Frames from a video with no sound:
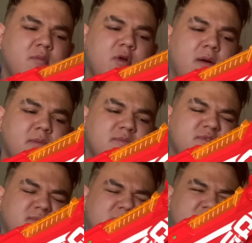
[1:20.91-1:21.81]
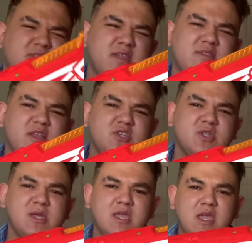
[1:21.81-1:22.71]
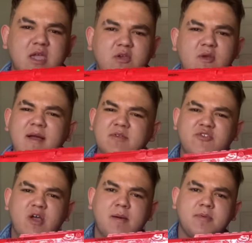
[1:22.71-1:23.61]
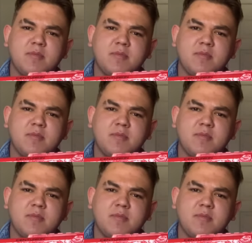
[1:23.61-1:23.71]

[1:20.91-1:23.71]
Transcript: problems because essentially it can gravity drop